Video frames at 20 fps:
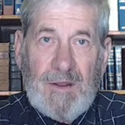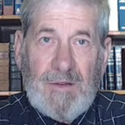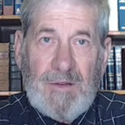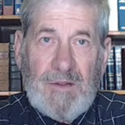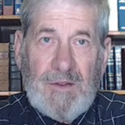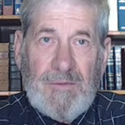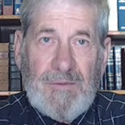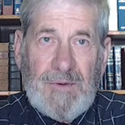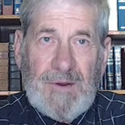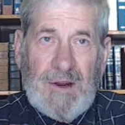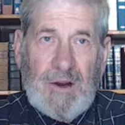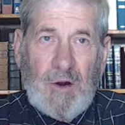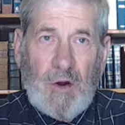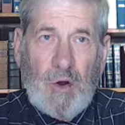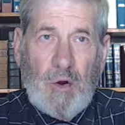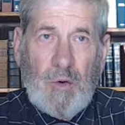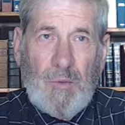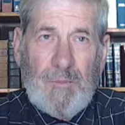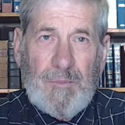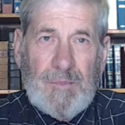The
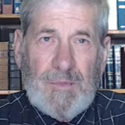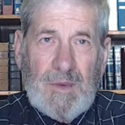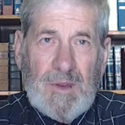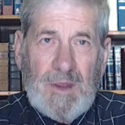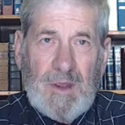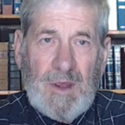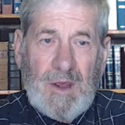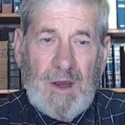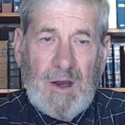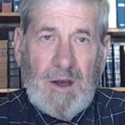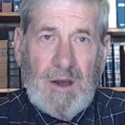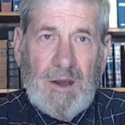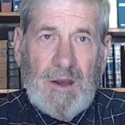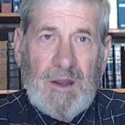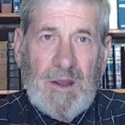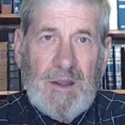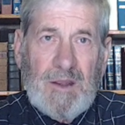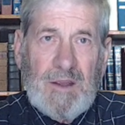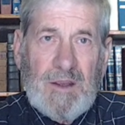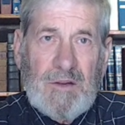Pharaoh
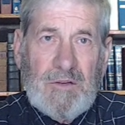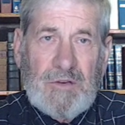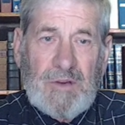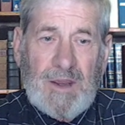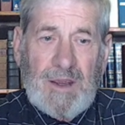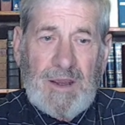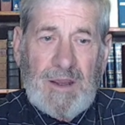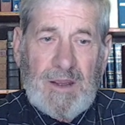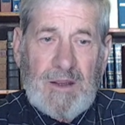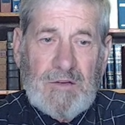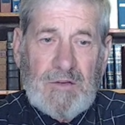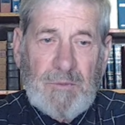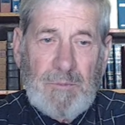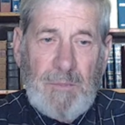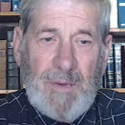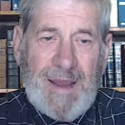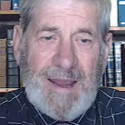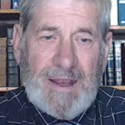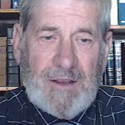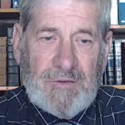is a
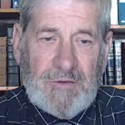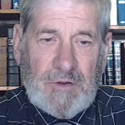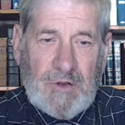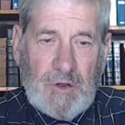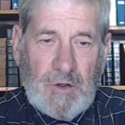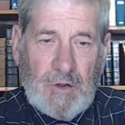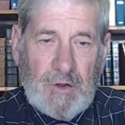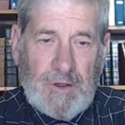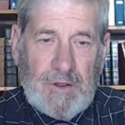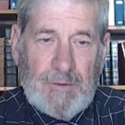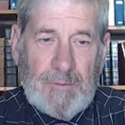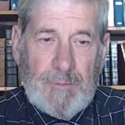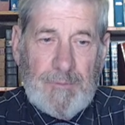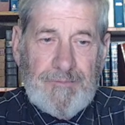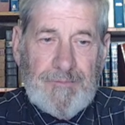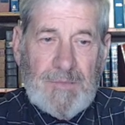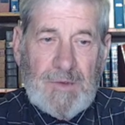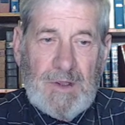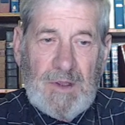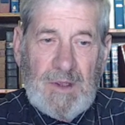masculine,
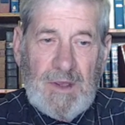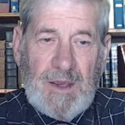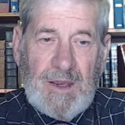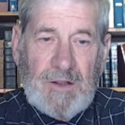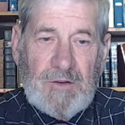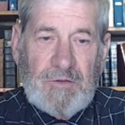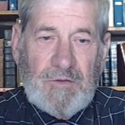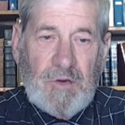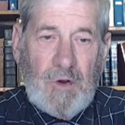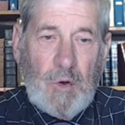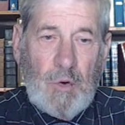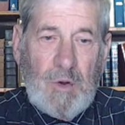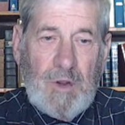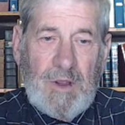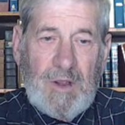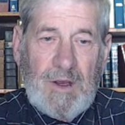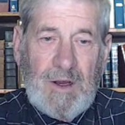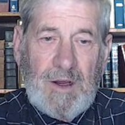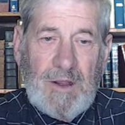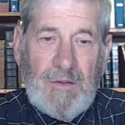and so
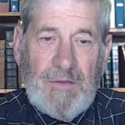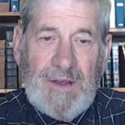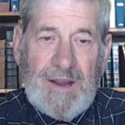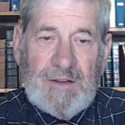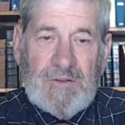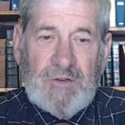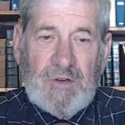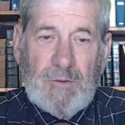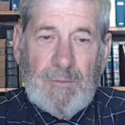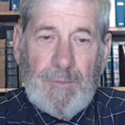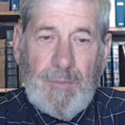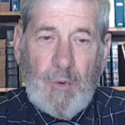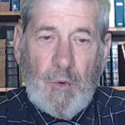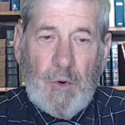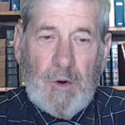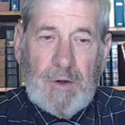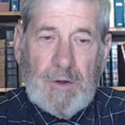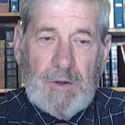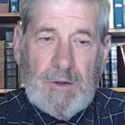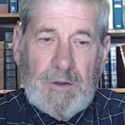that's
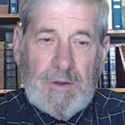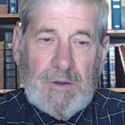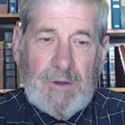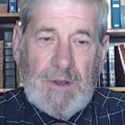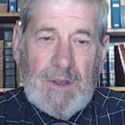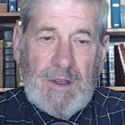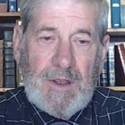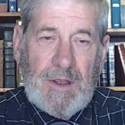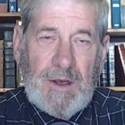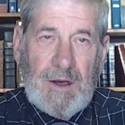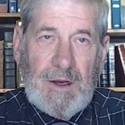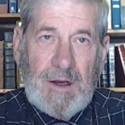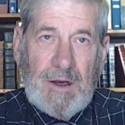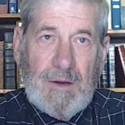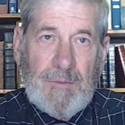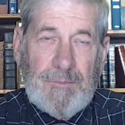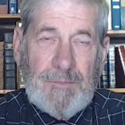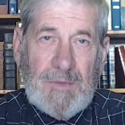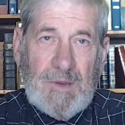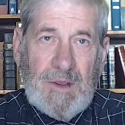important.
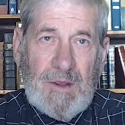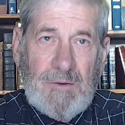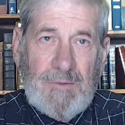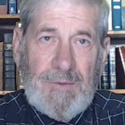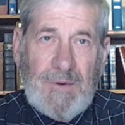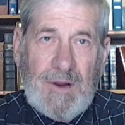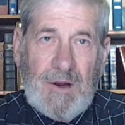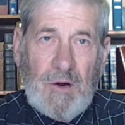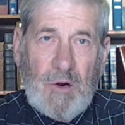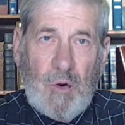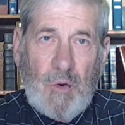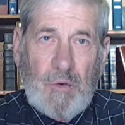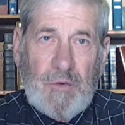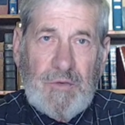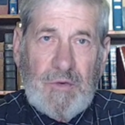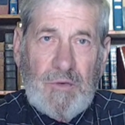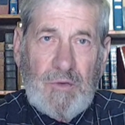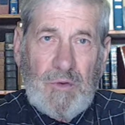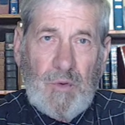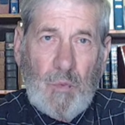
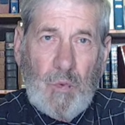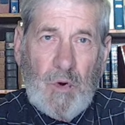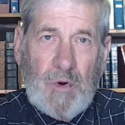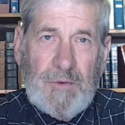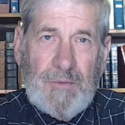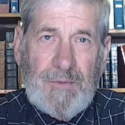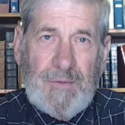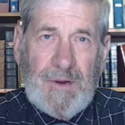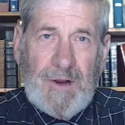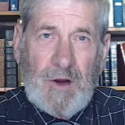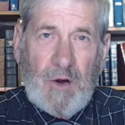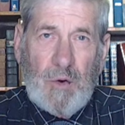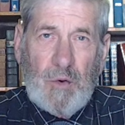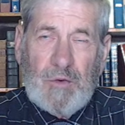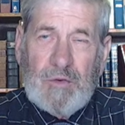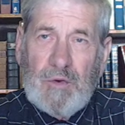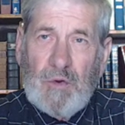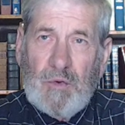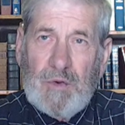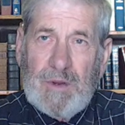The word Pharaoh
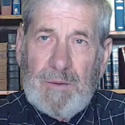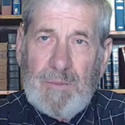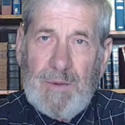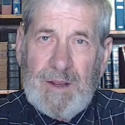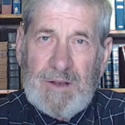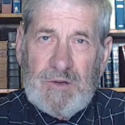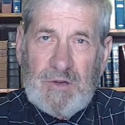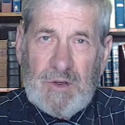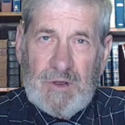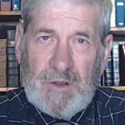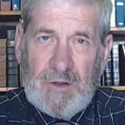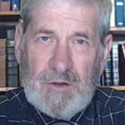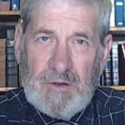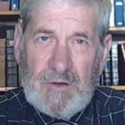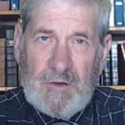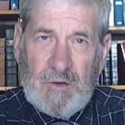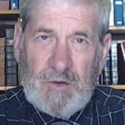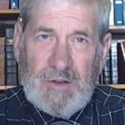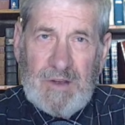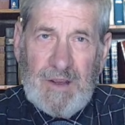is only mentioned in the
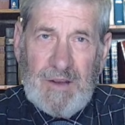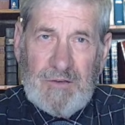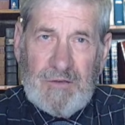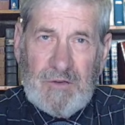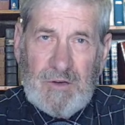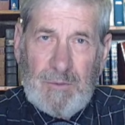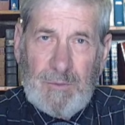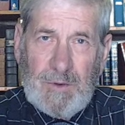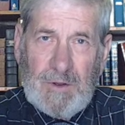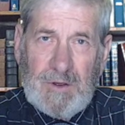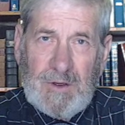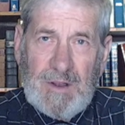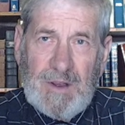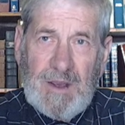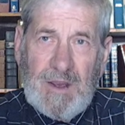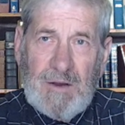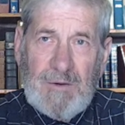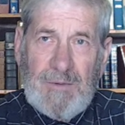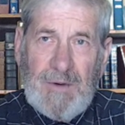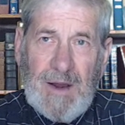New Testament
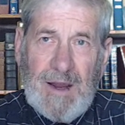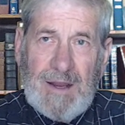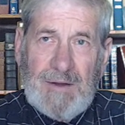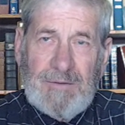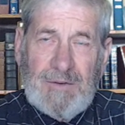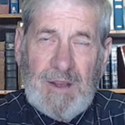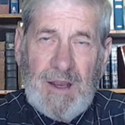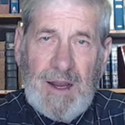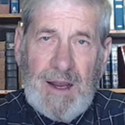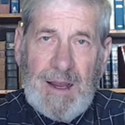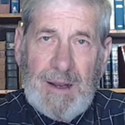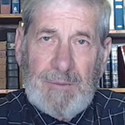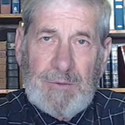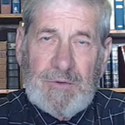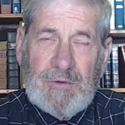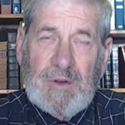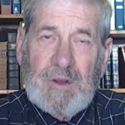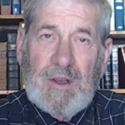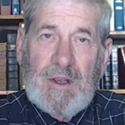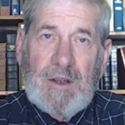5
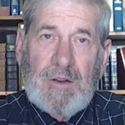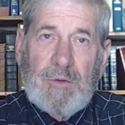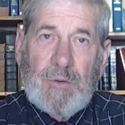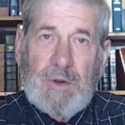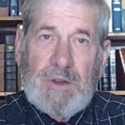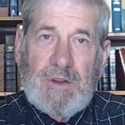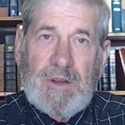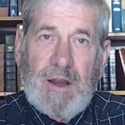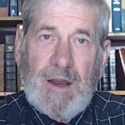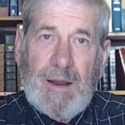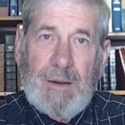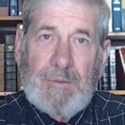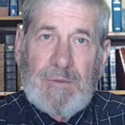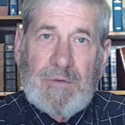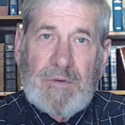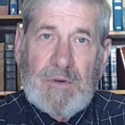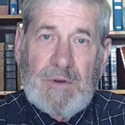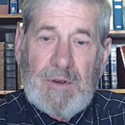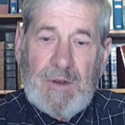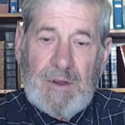times, 3
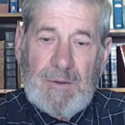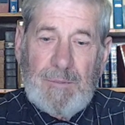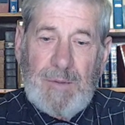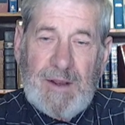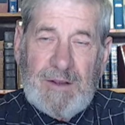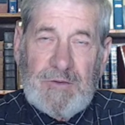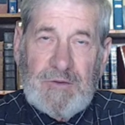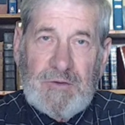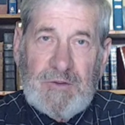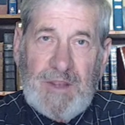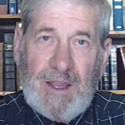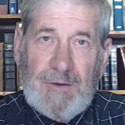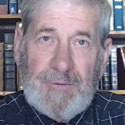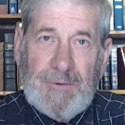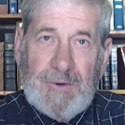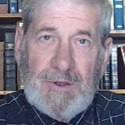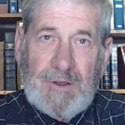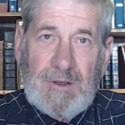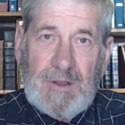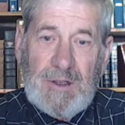times by
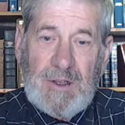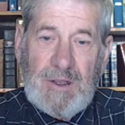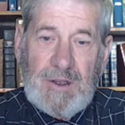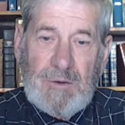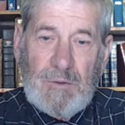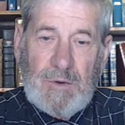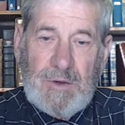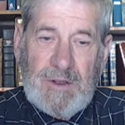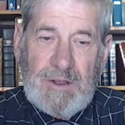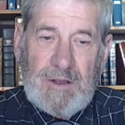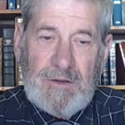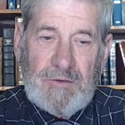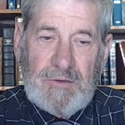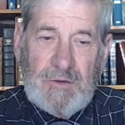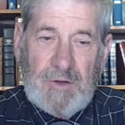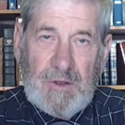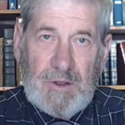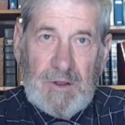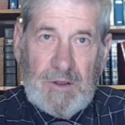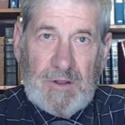Stephen when
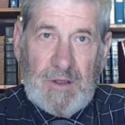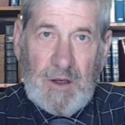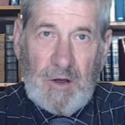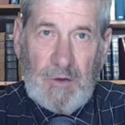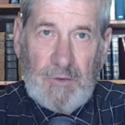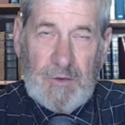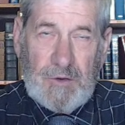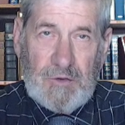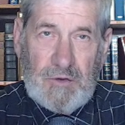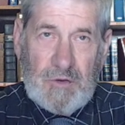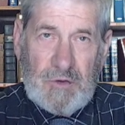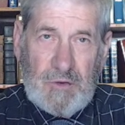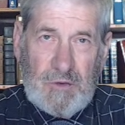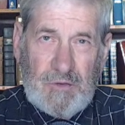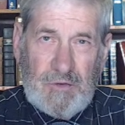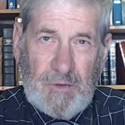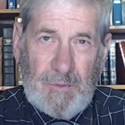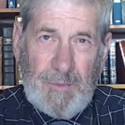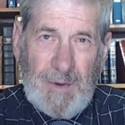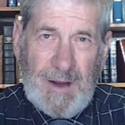he's telling the
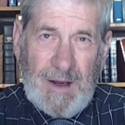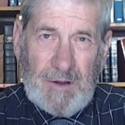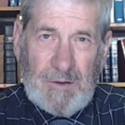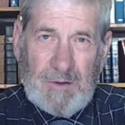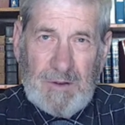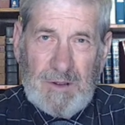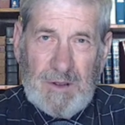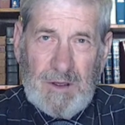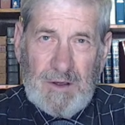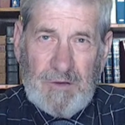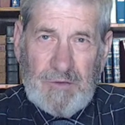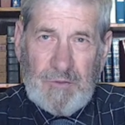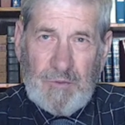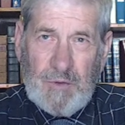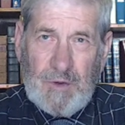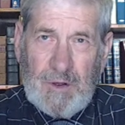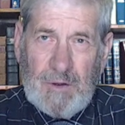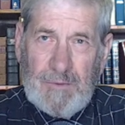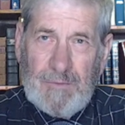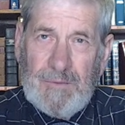Jews about the
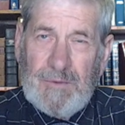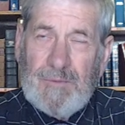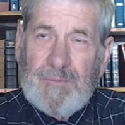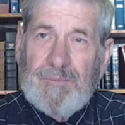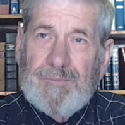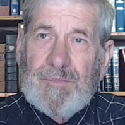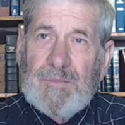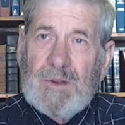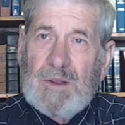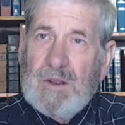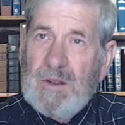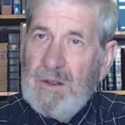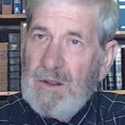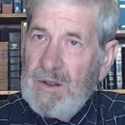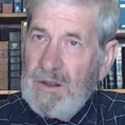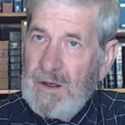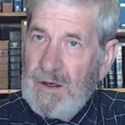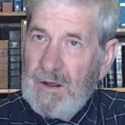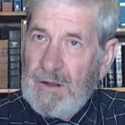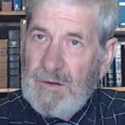history of
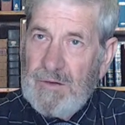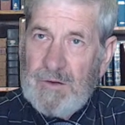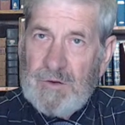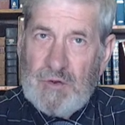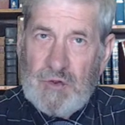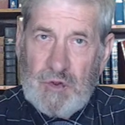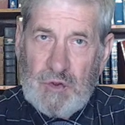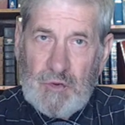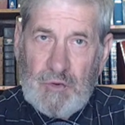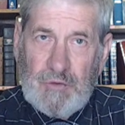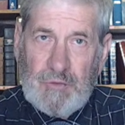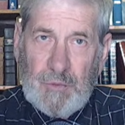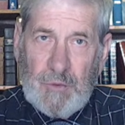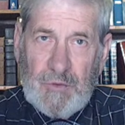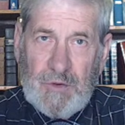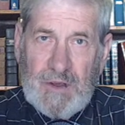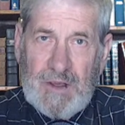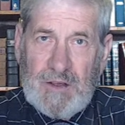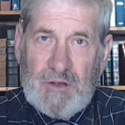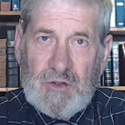the Jews
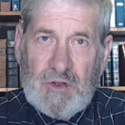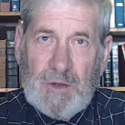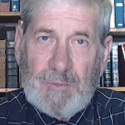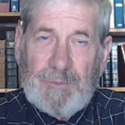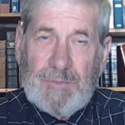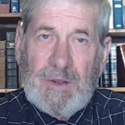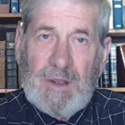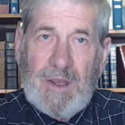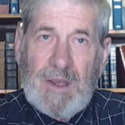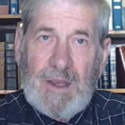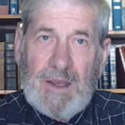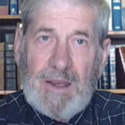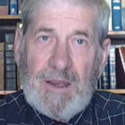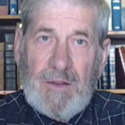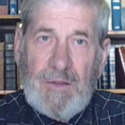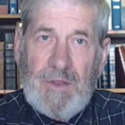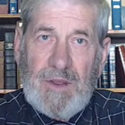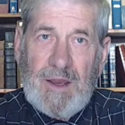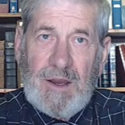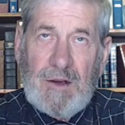with Egypt,
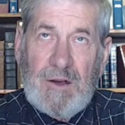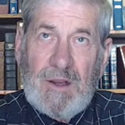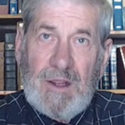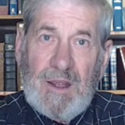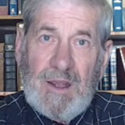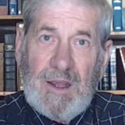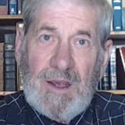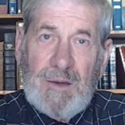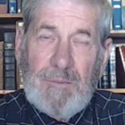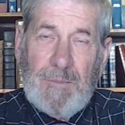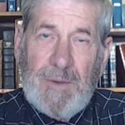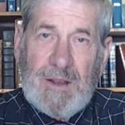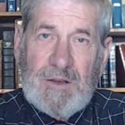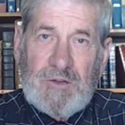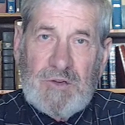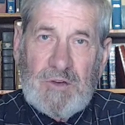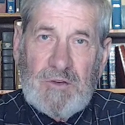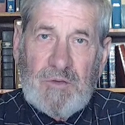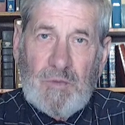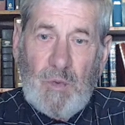and then
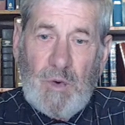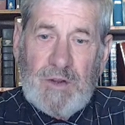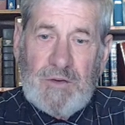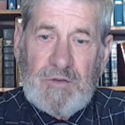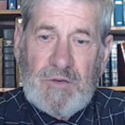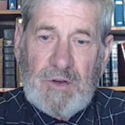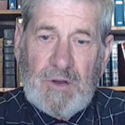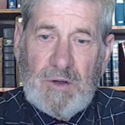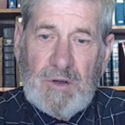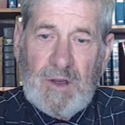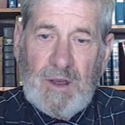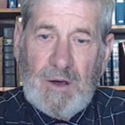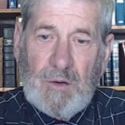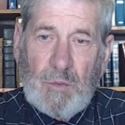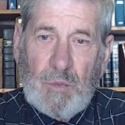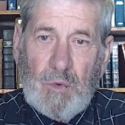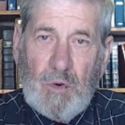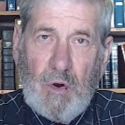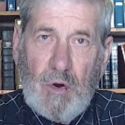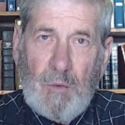mentions once in
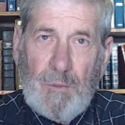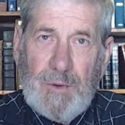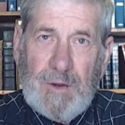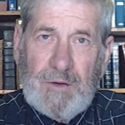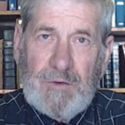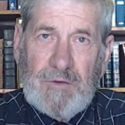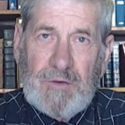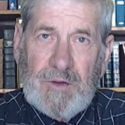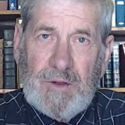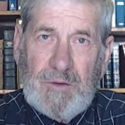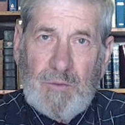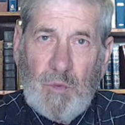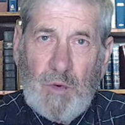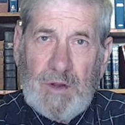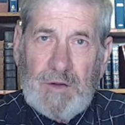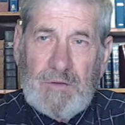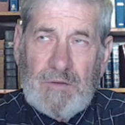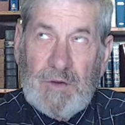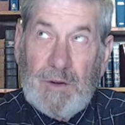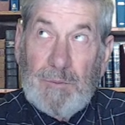Romans and
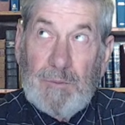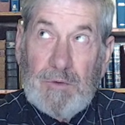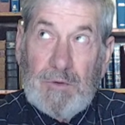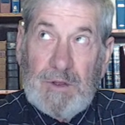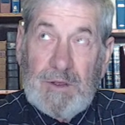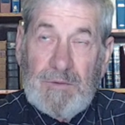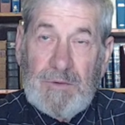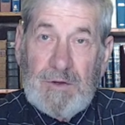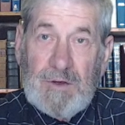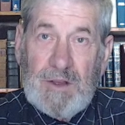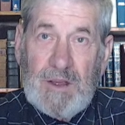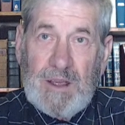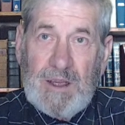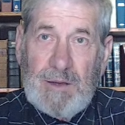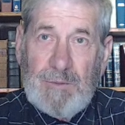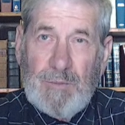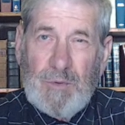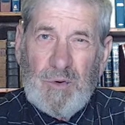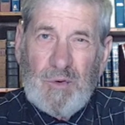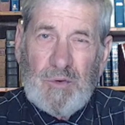once, I believe, in
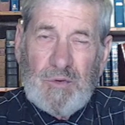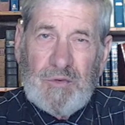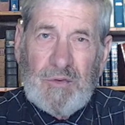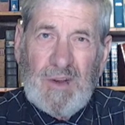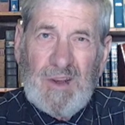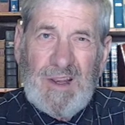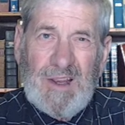Hebrews.